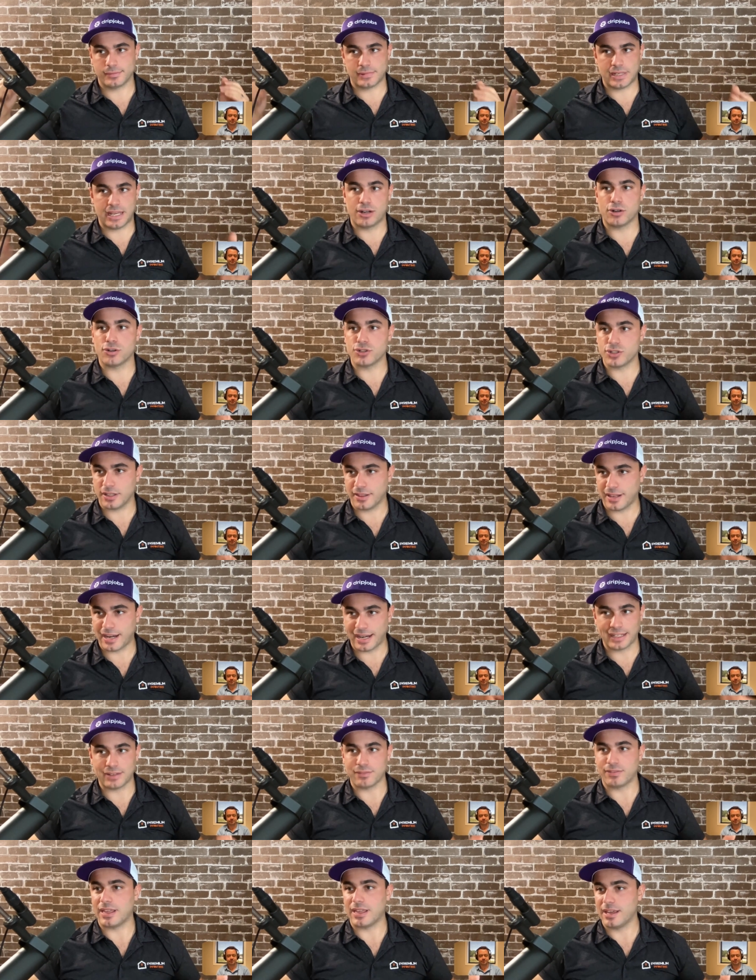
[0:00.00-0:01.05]
energy that I
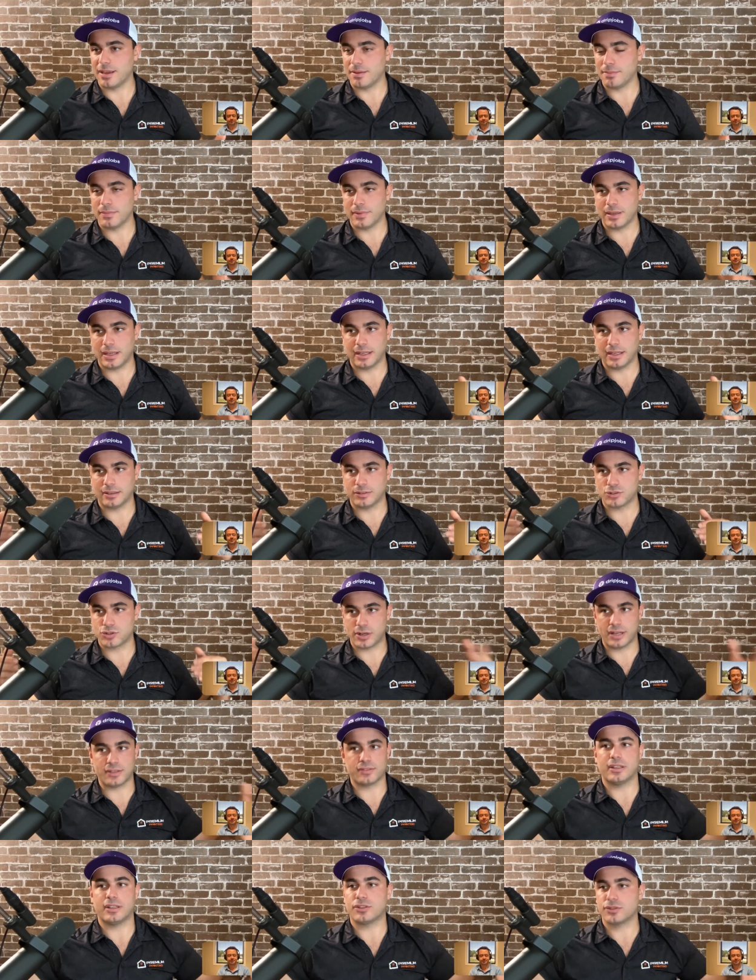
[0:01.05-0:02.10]
give them, it
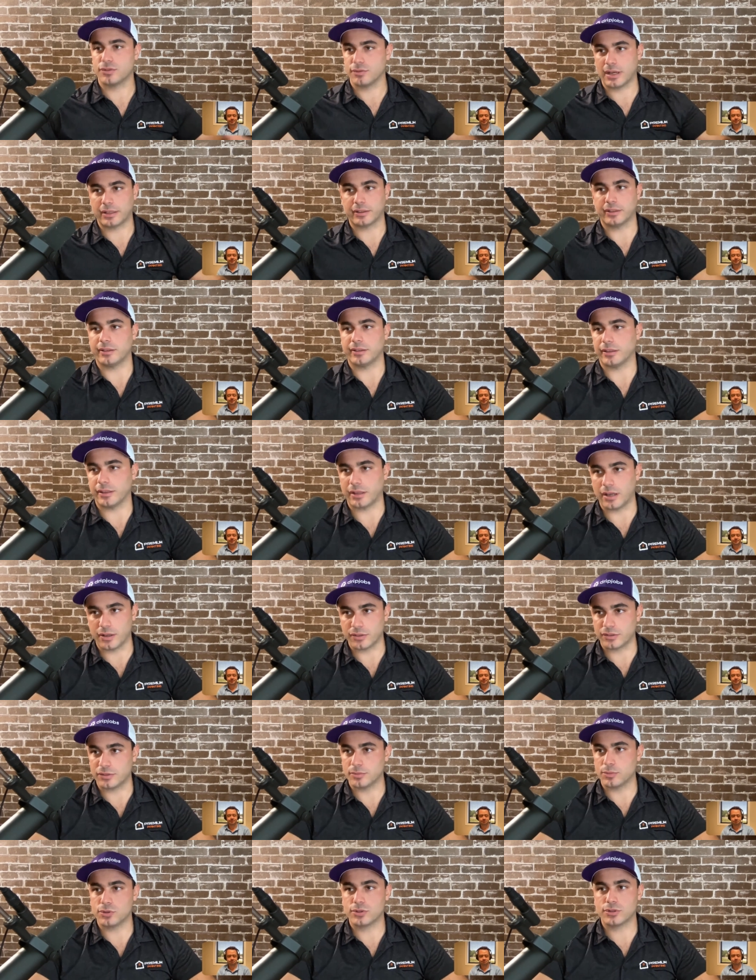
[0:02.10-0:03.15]
translates directly to the
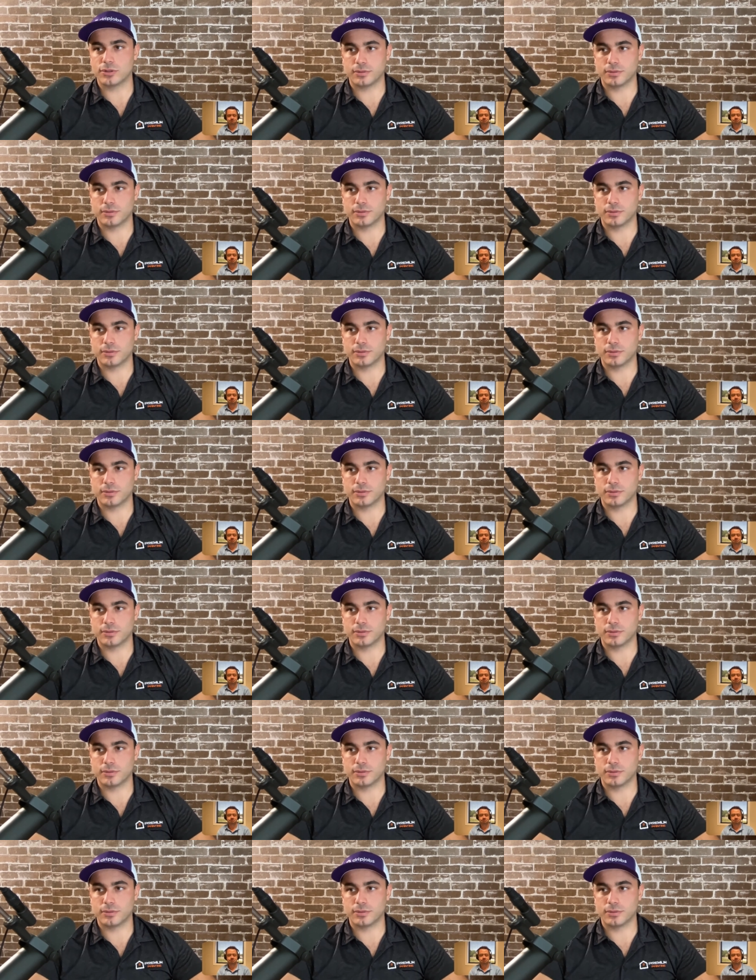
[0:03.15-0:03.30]
customers.